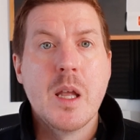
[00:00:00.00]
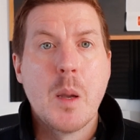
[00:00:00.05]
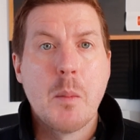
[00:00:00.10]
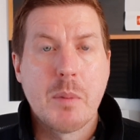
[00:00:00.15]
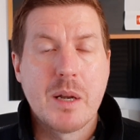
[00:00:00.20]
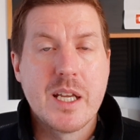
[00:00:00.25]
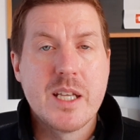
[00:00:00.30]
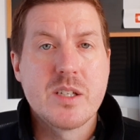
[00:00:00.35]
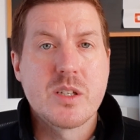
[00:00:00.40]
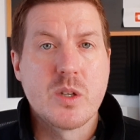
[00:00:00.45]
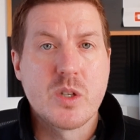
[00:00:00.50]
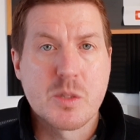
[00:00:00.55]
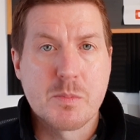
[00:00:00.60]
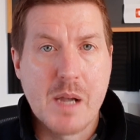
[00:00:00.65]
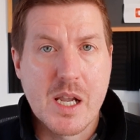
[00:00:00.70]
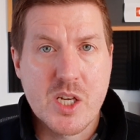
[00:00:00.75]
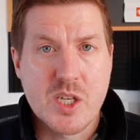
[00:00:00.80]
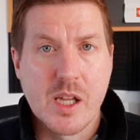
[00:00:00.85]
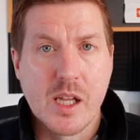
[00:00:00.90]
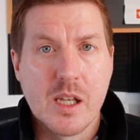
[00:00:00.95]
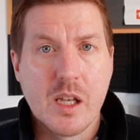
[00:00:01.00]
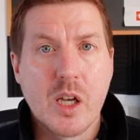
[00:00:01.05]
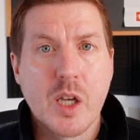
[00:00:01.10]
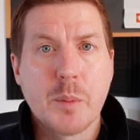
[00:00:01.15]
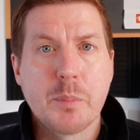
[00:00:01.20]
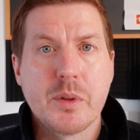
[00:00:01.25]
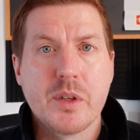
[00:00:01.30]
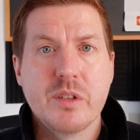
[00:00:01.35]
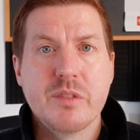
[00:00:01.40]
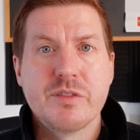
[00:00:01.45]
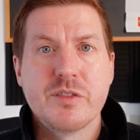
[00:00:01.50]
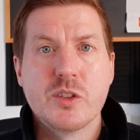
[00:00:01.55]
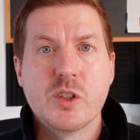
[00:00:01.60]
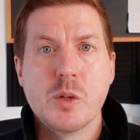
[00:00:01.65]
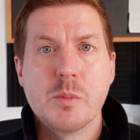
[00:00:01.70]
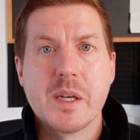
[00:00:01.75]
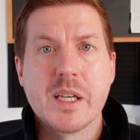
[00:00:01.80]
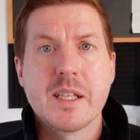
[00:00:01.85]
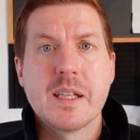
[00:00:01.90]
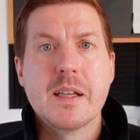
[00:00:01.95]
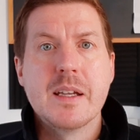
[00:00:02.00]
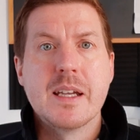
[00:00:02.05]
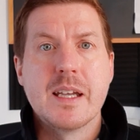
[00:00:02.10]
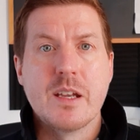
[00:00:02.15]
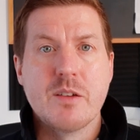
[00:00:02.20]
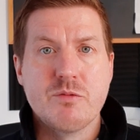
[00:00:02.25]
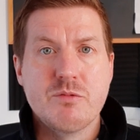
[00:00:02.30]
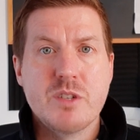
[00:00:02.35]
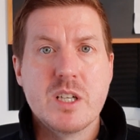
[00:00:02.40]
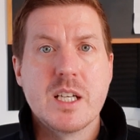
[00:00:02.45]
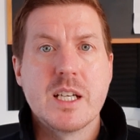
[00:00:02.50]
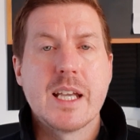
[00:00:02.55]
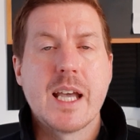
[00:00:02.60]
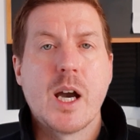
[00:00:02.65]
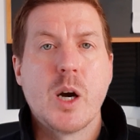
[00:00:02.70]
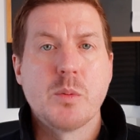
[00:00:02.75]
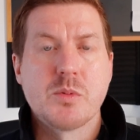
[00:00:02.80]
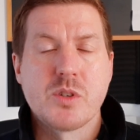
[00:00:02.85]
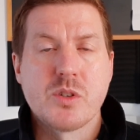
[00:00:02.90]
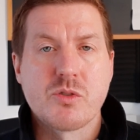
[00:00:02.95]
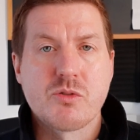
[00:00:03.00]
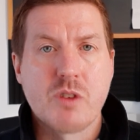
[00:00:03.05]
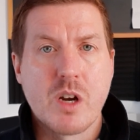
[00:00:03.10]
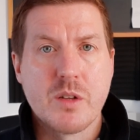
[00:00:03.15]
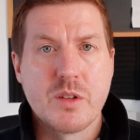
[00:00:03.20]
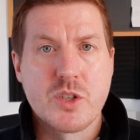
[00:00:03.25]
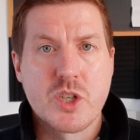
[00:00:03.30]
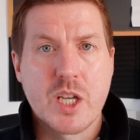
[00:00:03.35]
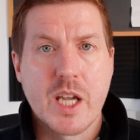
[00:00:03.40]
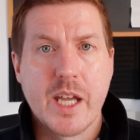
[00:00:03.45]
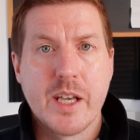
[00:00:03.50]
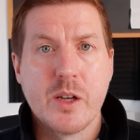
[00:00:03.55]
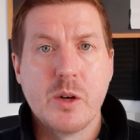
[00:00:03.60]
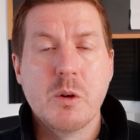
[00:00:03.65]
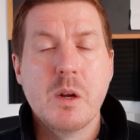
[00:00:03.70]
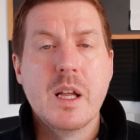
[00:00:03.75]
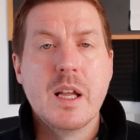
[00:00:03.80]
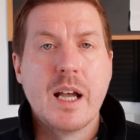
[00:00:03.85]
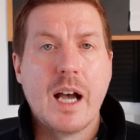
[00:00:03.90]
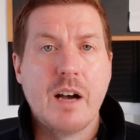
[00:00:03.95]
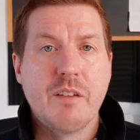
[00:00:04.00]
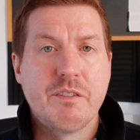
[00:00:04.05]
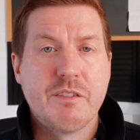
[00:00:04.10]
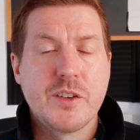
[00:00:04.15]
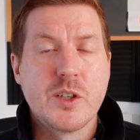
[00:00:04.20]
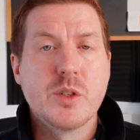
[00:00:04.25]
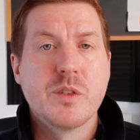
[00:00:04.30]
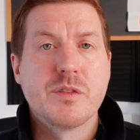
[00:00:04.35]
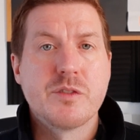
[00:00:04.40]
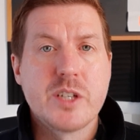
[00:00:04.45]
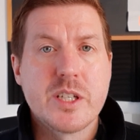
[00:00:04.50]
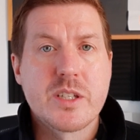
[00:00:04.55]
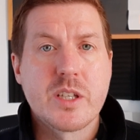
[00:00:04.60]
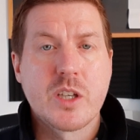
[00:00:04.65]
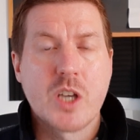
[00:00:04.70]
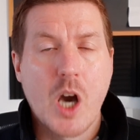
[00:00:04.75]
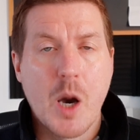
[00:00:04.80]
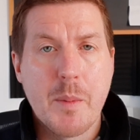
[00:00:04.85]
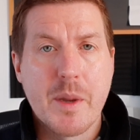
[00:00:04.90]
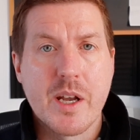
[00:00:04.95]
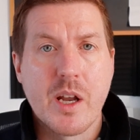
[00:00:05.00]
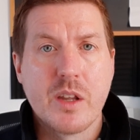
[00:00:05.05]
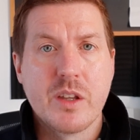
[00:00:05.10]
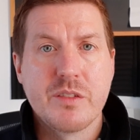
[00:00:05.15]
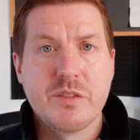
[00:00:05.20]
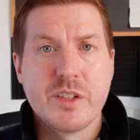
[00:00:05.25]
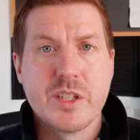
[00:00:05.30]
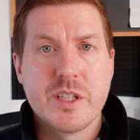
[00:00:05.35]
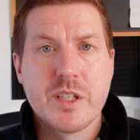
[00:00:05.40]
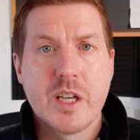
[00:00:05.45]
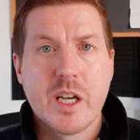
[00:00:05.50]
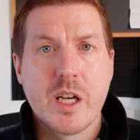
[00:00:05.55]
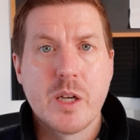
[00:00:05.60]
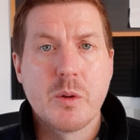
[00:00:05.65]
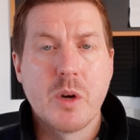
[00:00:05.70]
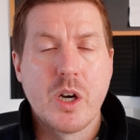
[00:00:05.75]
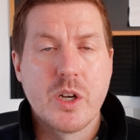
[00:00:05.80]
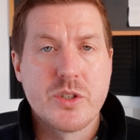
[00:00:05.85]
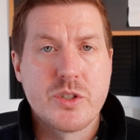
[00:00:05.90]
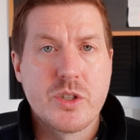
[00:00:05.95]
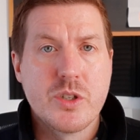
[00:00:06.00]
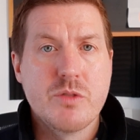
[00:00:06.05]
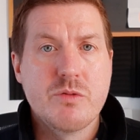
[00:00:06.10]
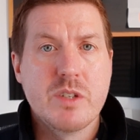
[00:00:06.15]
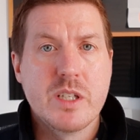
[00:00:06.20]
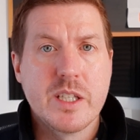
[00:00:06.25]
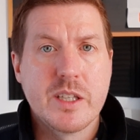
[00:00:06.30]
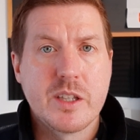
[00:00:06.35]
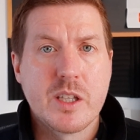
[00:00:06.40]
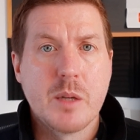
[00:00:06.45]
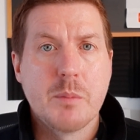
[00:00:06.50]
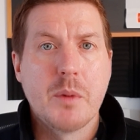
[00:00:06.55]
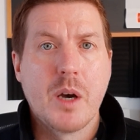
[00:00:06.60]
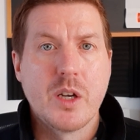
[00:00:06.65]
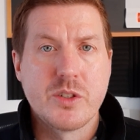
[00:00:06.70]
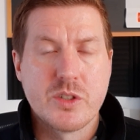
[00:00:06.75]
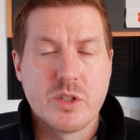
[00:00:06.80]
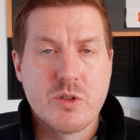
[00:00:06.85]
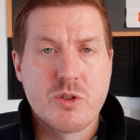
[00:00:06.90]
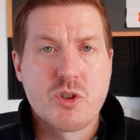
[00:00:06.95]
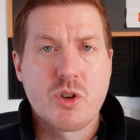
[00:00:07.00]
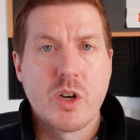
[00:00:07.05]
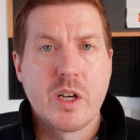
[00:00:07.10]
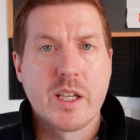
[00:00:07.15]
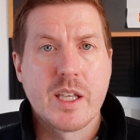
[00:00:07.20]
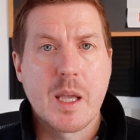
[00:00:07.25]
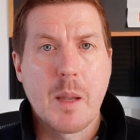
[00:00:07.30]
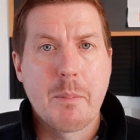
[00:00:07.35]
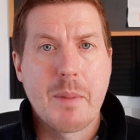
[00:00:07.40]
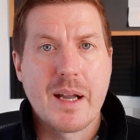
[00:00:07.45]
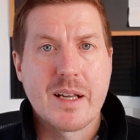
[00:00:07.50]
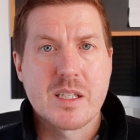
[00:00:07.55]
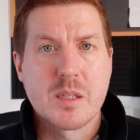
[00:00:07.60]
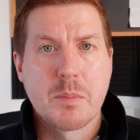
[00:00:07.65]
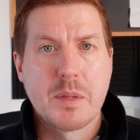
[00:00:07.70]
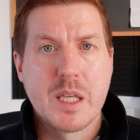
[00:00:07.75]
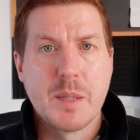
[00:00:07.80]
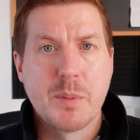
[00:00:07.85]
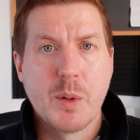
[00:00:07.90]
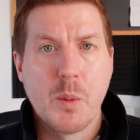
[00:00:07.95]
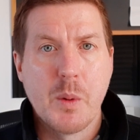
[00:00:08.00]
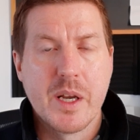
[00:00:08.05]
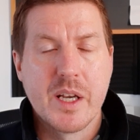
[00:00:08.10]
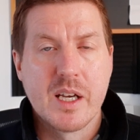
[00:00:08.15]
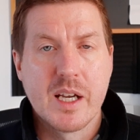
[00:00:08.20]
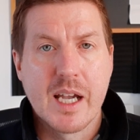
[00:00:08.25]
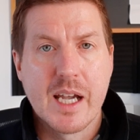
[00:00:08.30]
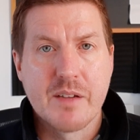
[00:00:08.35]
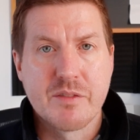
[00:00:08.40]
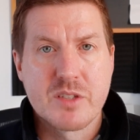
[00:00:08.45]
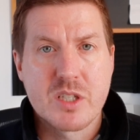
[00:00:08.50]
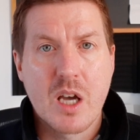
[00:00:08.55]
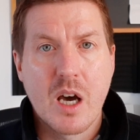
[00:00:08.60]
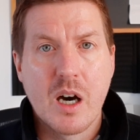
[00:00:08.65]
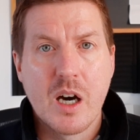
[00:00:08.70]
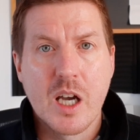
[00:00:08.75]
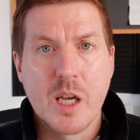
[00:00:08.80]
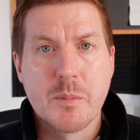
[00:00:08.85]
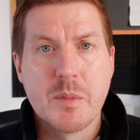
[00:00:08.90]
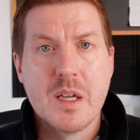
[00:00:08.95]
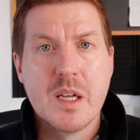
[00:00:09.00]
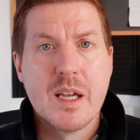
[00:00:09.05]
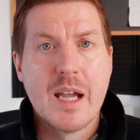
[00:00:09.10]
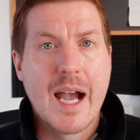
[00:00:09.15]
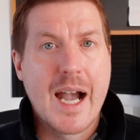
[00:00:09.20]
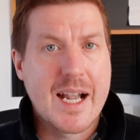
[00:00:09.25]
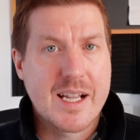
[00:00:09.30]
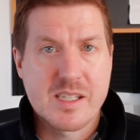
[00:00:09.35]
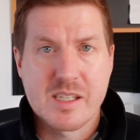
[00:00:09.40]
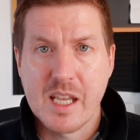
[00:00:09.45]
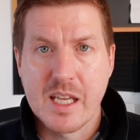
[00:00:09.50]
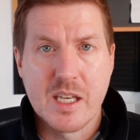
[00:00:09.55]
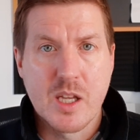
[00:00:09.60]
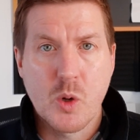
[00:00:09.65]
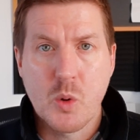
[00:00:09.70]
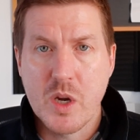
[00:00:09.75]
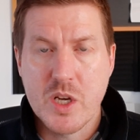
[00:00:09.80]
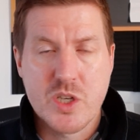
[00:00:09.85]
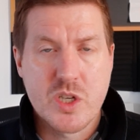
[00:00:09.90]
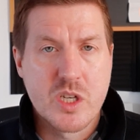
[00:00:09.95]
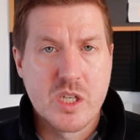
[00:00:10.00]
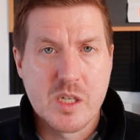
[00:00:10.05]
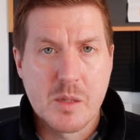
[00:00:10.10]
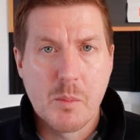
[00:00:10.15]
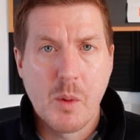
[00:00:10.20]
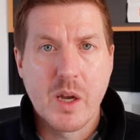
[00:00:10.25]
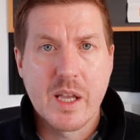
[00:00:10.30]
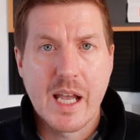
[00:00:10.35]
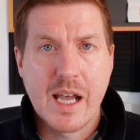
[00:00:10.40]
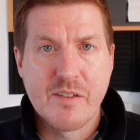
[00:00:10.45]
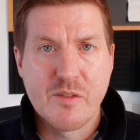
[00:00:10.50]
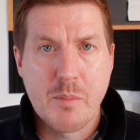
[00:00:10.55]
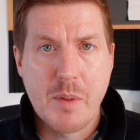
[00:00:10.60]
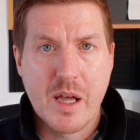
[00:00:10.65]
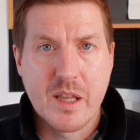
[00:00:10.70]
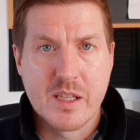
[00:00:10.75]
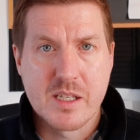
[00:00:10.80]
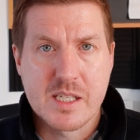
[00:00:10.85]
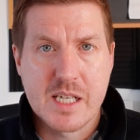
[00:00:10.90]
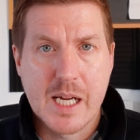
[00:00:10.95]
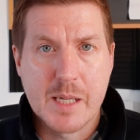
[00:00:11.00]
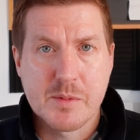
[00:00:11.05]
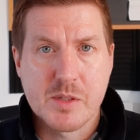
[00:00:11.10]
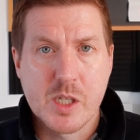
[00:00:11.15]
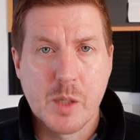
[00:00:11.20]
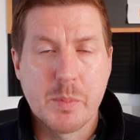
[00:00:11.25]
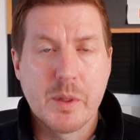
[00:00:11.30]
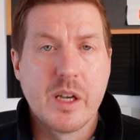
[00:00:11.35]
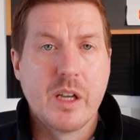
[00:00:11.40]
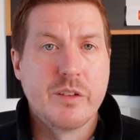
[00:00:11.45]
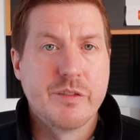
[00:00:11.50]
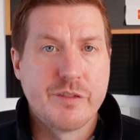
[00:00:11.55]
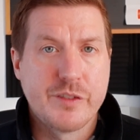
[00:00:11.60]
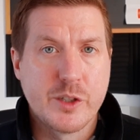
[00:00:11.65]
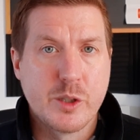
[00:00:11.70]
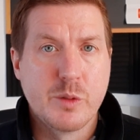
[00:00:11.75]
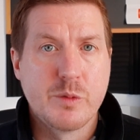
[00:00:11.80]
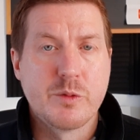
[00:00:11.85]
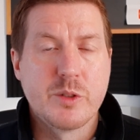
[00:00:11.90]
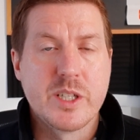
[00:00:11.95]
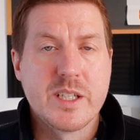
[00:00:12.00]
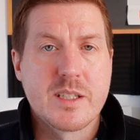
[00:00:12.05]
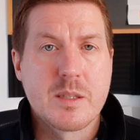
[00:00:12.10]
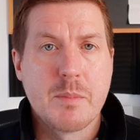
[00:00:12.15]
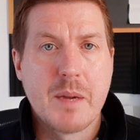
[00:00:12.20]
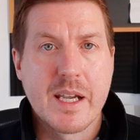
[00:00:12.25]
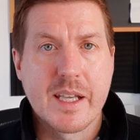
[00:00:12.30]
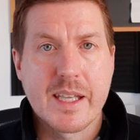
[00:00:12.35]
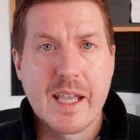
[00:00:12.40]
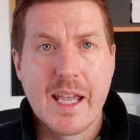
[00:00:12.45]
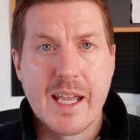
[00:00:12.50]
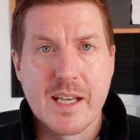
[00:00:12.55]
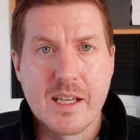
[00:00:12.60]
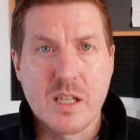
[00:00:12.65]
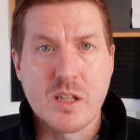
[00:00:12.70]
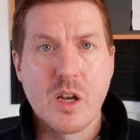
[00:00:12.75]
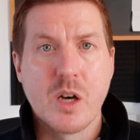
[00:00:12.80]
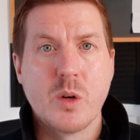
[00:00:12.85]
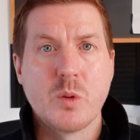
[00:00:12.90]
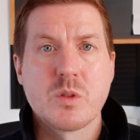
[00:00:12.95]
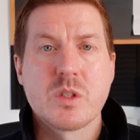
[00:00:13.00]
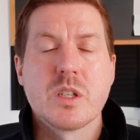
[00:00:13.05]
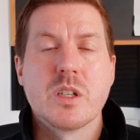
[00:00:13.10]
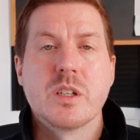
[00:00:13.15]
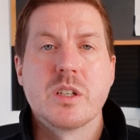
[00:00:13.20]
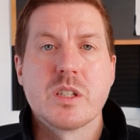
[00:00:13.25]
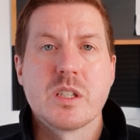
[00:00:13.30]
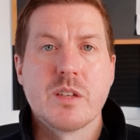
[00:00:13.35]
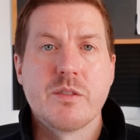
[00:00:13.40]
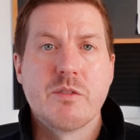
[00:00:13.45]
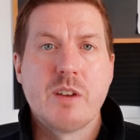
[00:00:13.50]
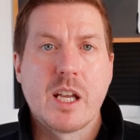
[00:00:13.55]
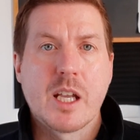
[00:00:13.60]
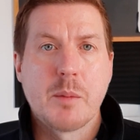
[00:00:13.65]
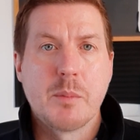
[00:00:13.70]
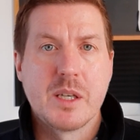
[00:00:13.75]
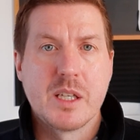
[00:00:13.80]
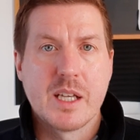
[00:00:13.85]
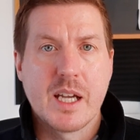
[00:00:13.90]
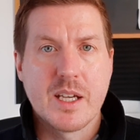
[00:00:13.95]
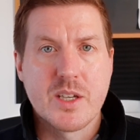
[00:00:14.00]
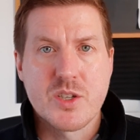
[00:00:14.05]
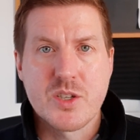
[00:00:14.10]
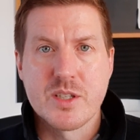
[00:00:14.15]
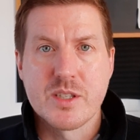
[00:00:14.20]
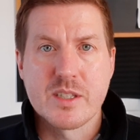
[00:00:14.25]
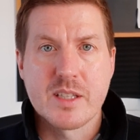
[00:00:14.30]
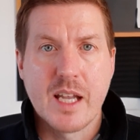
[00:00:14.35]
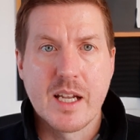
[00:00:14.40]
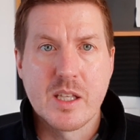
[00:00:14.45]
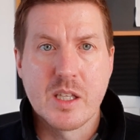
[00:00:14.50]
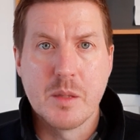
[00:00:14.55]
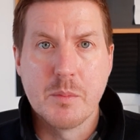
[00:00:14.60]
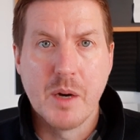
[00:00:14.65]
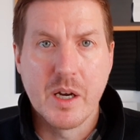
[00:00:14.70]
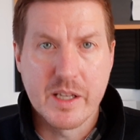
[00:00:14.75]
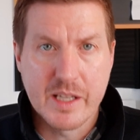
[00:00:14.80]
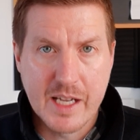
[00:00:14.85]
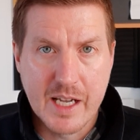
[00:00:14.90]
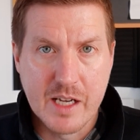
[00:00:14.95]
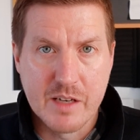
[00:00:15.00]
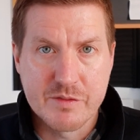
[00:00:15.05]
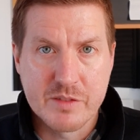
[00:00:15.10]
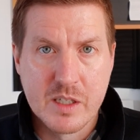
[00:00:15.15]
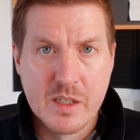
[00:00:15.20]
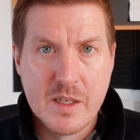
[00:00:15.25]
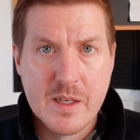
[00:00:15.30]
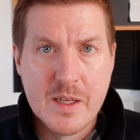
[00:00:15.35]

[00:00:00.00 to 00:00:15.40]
Please do smash that like button for me. It really helps us grow the channel. And feel free to comment on the video. I do read them. I do try and get back to people when I have time. Ask any questions you might have about this laptop, and feel free to make any alternative recommendations that you might have.